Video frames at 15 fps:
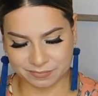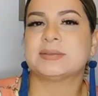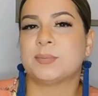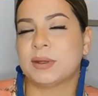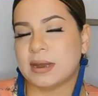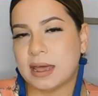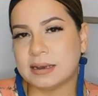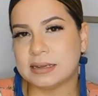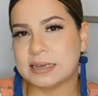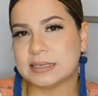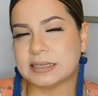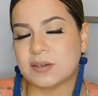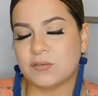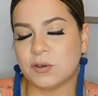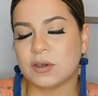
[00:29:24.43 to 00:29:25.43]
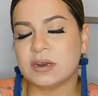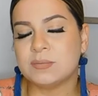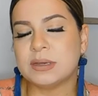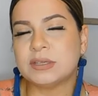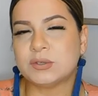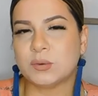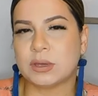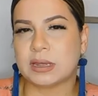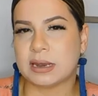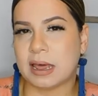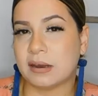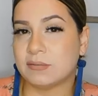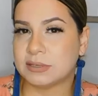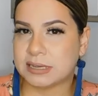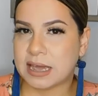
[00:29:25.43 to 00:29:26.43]
But not least, if you're going to be doing a
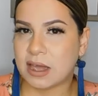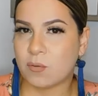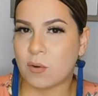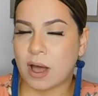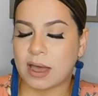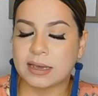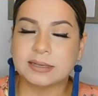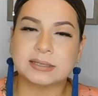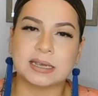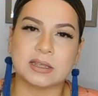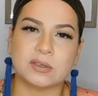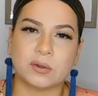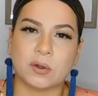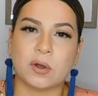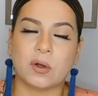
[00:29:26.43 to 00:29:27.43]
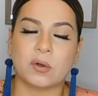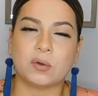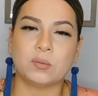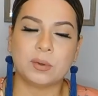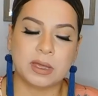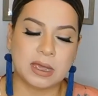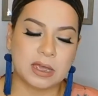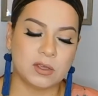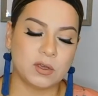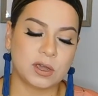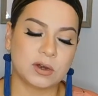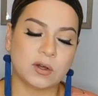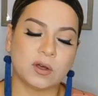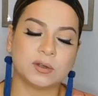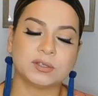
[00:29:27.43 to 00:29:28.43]
lot of DIYs in your home, you
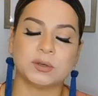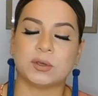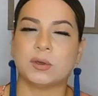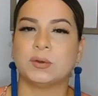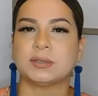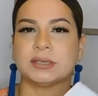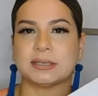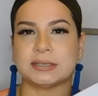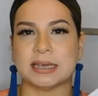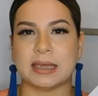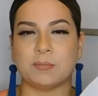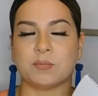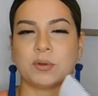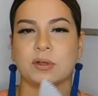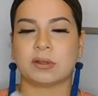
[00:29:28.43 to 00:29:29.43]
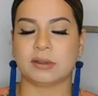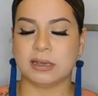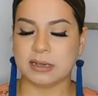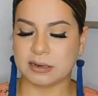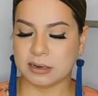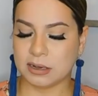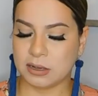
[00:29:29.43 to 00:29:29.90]
can also use the same booklet